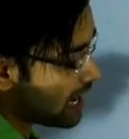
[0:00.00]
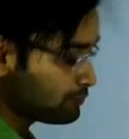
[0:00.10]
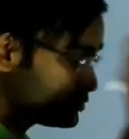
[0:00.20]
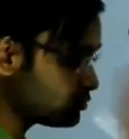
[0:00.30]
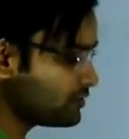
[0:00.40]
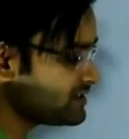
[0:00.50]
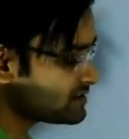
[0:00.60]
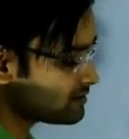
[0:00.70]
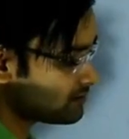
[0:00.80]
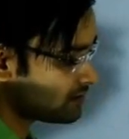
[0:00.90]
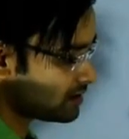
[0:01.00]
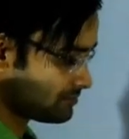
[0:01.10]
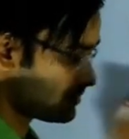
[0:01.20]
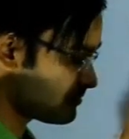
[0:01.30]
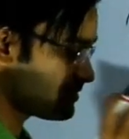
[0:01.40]
after which
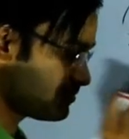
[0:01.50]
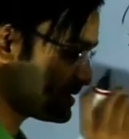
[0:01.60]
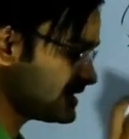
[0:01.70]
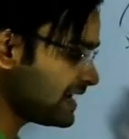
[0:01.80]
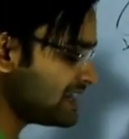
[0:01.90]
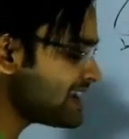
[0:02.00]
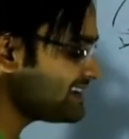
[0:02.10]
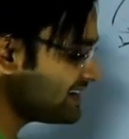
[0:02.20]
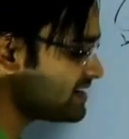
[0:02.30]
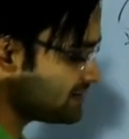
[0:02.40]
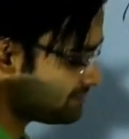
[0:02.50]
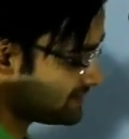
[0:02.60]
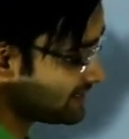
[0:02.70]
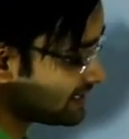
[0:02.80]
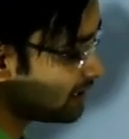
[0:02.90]
basically I need a
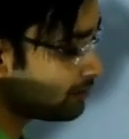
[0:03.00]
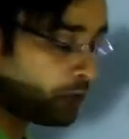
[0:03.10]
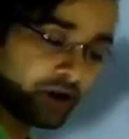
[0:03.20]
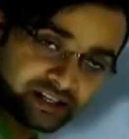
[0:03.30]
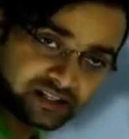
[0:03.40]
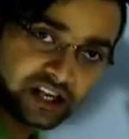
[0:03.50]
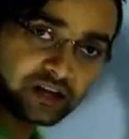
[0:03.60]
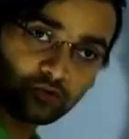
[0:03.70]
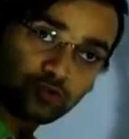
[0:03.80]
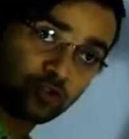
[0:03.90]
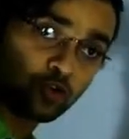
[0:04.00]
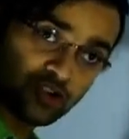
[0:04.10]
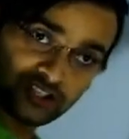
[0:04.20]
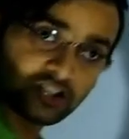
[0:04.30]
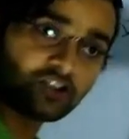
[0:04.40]
single point through
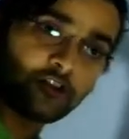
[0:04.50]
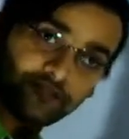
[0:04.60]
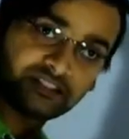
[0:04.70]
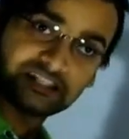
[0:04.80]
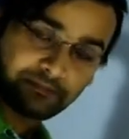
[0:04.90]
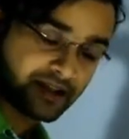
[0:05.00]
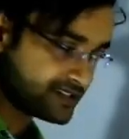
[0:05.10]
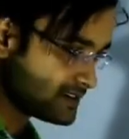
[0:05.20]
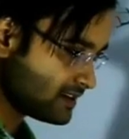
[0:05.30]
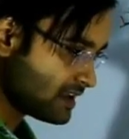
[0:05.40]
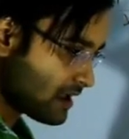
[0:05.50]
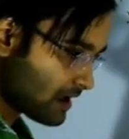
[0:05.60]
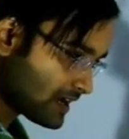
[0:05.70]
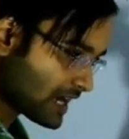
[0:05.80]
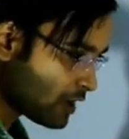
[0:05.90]
which the surface is passing,
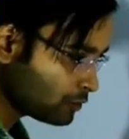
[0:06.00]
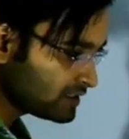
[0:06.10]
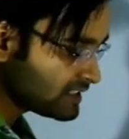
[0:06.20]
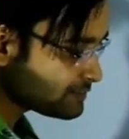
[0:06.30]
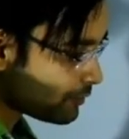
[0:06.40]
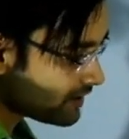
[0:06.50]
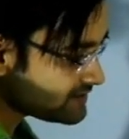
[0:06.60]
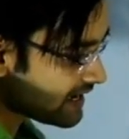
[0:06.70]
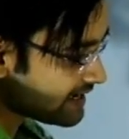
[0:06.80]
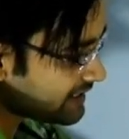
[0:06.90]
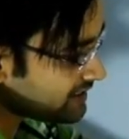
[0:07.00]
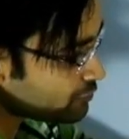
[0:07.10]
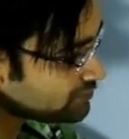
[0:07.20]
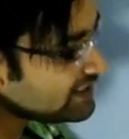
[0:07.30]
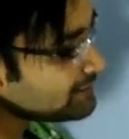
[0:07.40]
and now this point I can
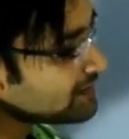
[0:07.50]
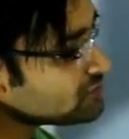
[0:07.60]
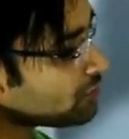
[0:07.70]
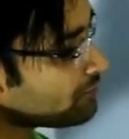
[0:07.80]
rotate my